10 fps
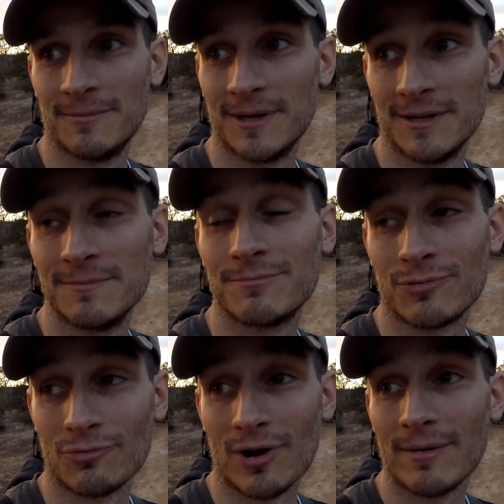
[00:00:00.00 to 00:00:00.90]
but
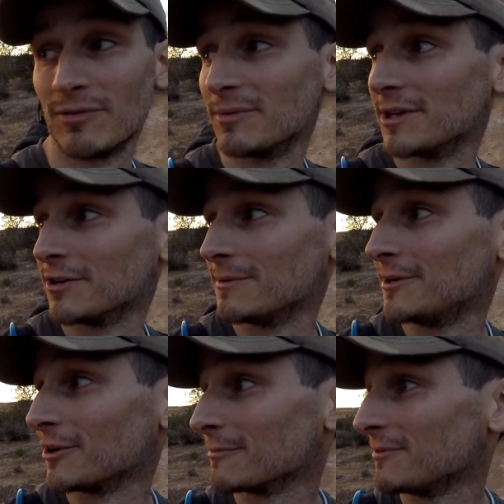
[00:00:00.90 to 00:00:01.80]
probably gonna be
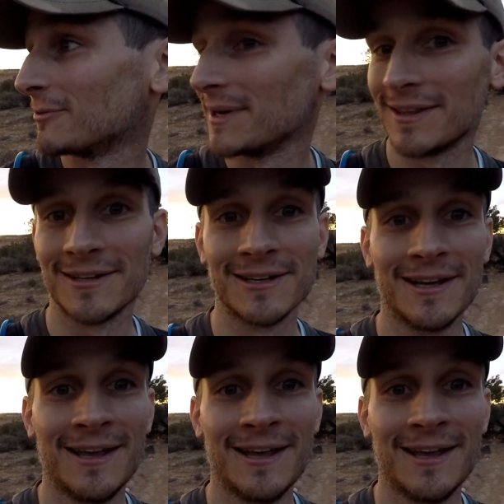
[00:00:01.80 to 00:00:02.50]
dark before we get there.